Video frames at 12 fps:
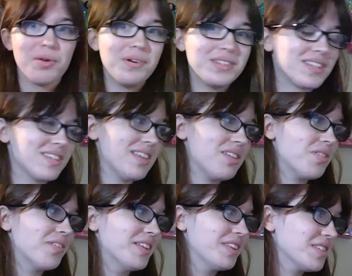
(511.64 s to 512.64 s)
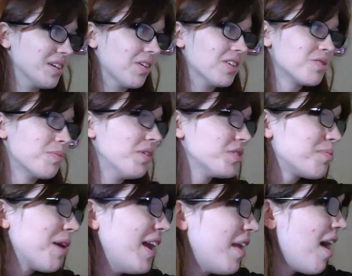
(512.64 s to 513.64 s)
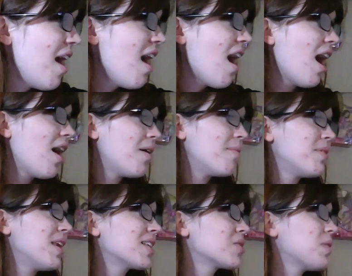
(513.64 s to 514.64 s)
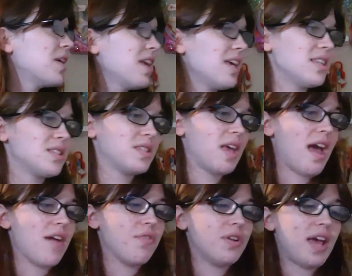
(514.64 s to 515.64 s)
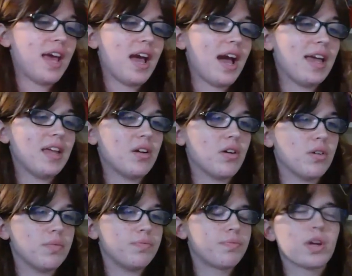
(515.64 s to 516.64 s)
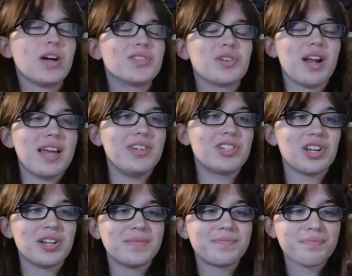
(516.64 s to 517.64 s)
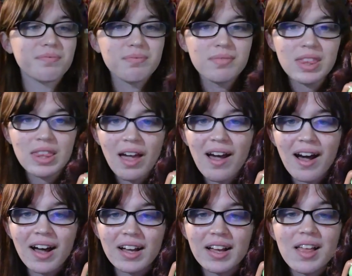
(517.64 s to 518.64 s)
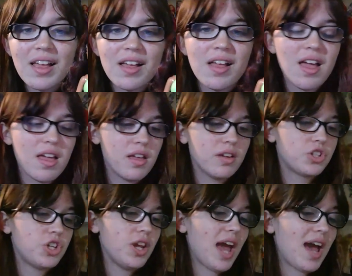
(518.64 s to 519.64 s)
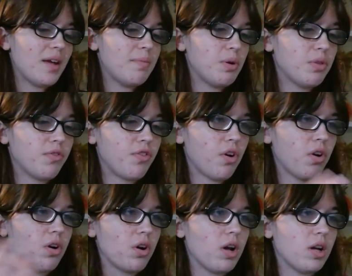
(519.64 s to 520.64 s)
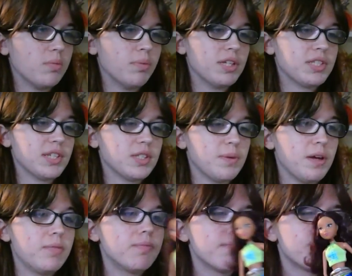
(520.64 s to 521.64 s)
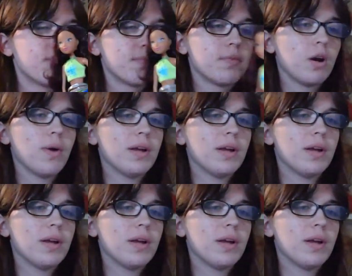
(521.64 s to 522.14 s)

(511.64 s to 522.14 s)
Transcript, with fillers: other ones because I don't want the cigarette smell to spread. Um, the next one is Everyday I- or Concert Aisha. Uh, she had both of her uh, bracelets, but oh